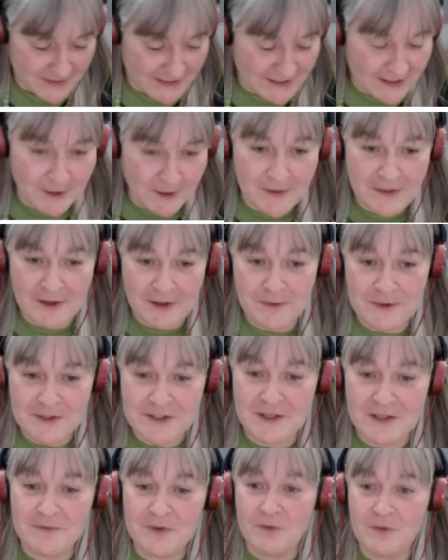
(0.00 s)
So there was
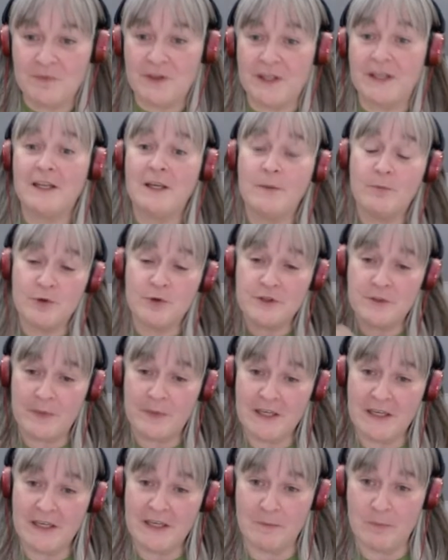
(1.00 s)
the, the, the
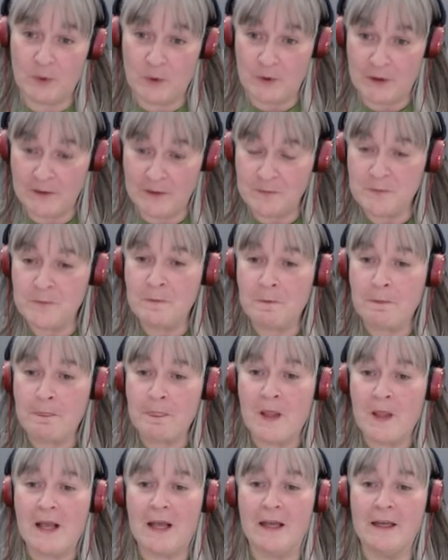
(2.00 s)
Hebrew-speaking boy
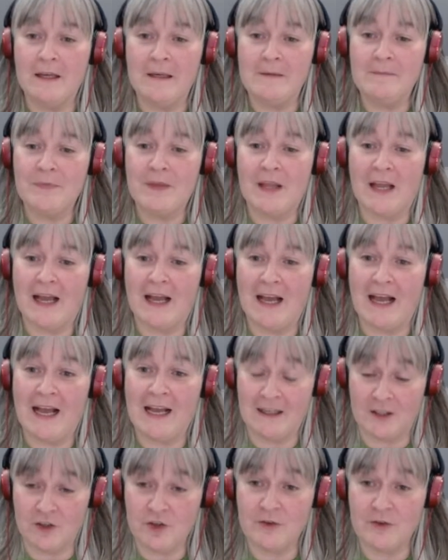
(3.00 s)
um,
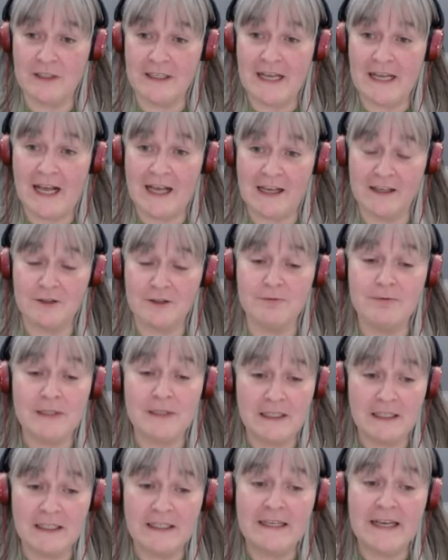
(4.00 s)
actually had a
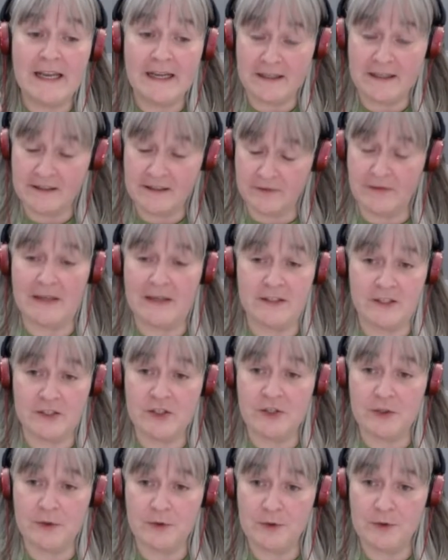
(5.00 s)
really negative
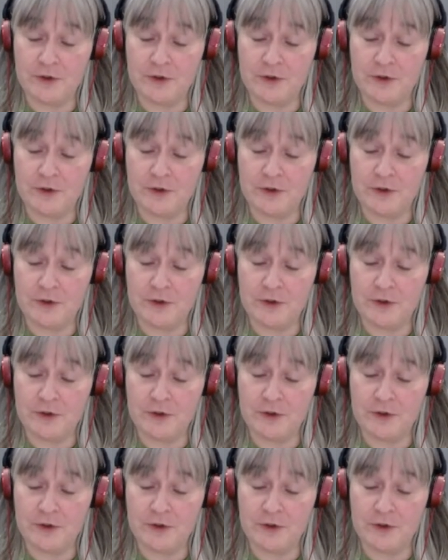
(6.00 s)
attitude